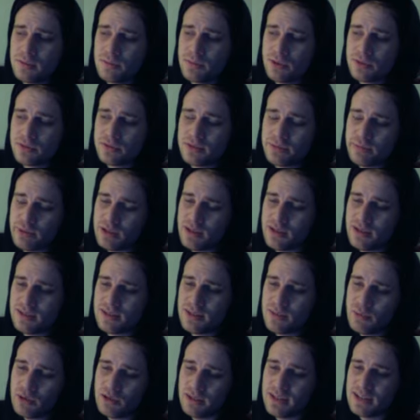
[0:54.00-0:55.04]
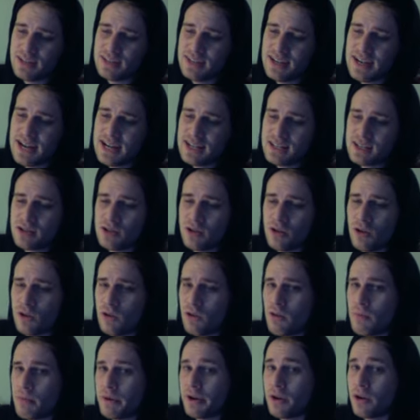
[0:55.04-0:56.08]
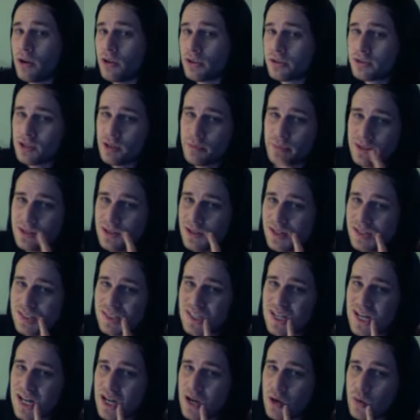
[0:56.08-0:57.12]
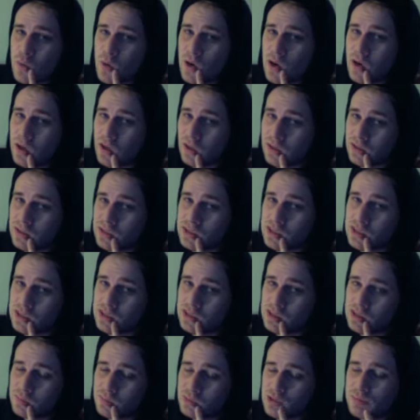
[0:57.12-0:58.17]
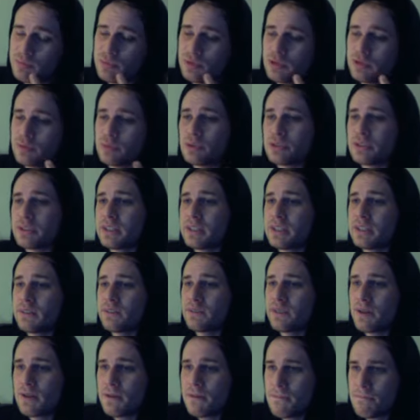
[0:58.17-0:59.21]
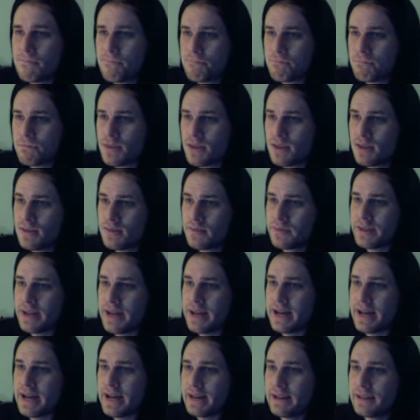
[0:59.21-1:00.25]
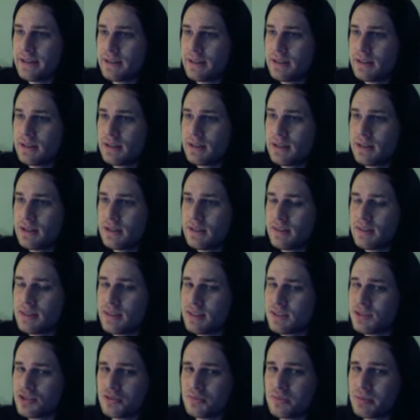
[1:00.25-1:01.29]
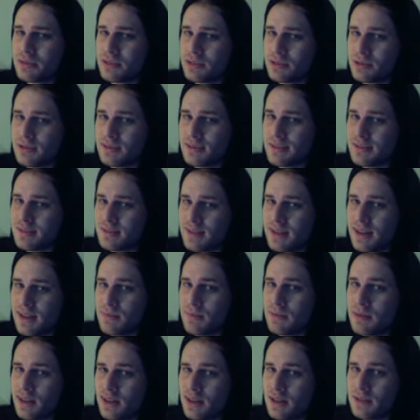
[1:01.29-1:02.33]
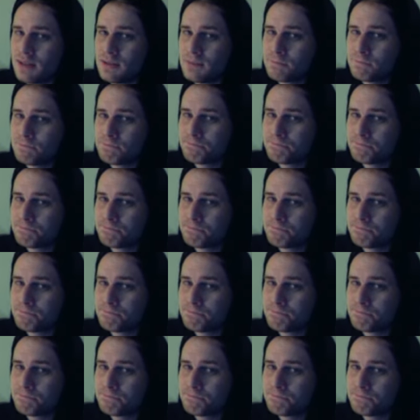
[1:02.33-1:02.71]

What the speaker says: mostly because I'm a lazy asshole, but also because I don't want to lead people to believe that they should be doing the same thing.